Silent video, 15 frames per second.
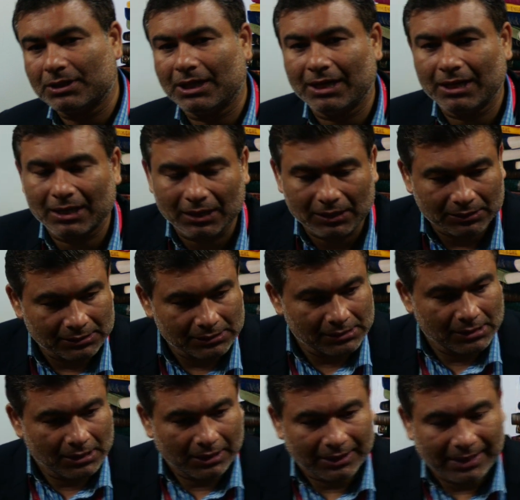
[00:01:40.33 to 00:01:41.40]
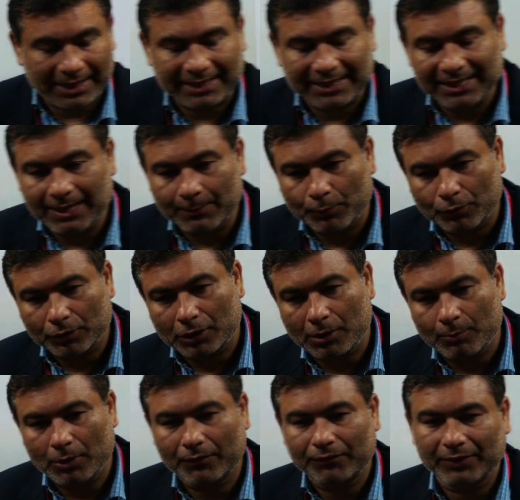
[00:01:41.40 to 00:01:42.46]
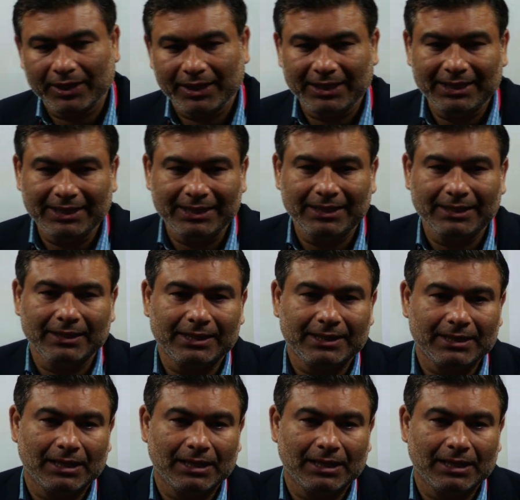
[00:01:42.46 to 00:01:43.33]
the writing a program of any